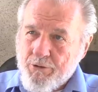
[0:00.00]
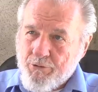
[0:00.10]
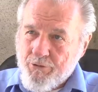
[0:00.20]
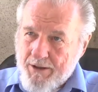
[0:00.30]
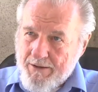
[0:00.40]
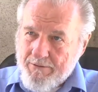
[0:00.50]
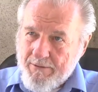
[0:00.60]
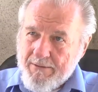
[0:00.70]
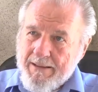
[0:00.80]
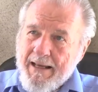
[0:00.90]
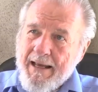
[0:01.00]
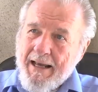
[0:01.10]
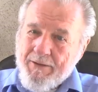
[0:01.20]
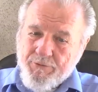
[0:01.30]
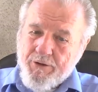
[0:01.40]
great,
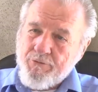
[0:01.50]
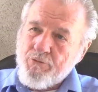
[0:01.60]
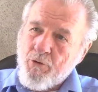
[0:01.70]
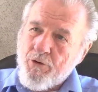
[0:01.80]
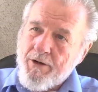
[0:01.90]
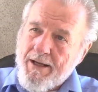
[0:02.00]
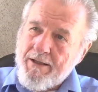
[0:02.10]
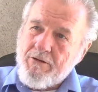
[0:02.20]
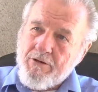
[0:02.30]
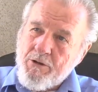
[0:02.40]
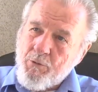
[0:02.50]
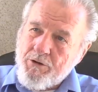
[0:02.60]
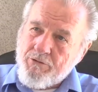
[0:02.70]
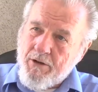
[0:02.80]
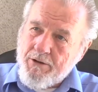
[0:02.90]
and therefore anything we
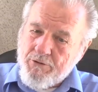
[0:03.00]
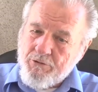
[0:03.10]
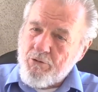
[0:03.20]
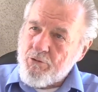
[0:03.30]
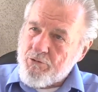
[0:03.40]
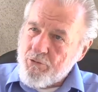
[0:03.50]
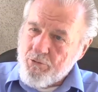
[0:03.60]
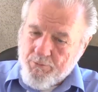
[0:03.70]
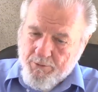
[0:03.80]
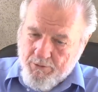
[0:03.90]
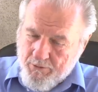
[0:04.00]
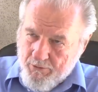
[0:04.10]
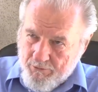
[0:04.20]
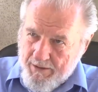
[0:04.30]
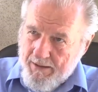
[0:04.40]
try to do to
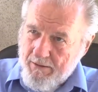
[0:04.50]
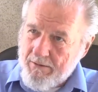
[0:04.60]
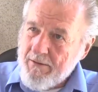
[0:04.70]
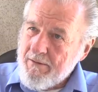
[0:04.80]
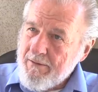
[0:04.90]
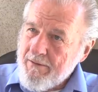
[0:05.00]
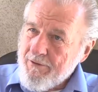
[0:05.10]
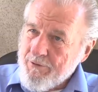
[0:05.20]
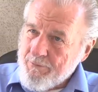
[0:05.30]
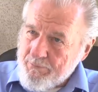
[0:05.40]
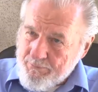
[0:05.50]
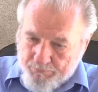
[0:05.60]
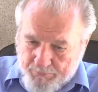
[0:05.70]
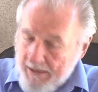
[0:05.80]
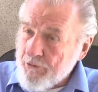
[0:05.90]
corral the
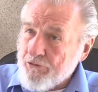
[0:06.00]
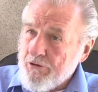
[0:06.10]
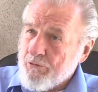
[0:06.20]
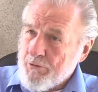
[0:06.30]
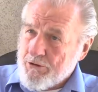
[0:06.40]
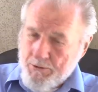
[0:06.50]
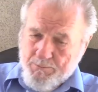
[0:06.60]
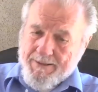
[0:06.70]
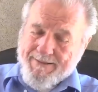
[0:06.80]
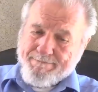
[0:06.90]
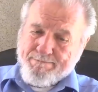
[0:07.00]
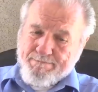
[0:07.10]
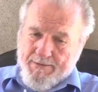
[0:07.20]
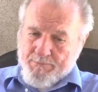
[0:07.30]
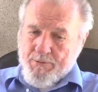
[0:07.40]
policies we should be
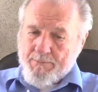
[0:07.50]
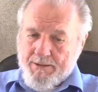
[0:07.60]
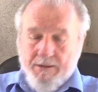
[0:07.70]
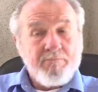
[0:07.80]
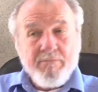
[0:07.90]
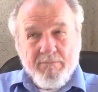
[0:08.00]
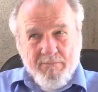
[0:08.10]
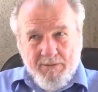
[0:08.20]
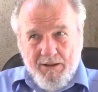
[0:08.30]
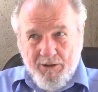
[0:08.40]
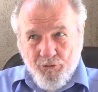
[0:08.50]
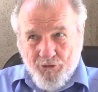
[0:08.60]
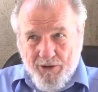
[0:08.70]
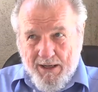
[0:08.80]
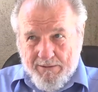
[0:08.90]
implementing is
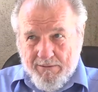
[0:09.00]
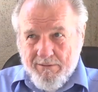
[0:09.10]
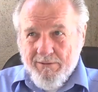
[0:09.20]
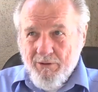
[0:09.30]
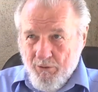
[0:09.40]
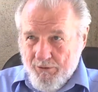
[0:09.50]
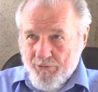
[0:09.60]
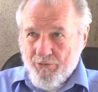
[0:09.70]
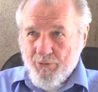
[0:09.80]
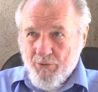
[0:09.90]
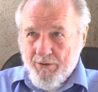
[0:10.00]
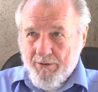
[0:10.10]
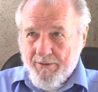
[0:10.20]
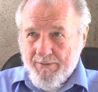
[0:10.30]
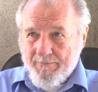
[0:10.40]
not going to
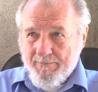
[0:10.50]
work.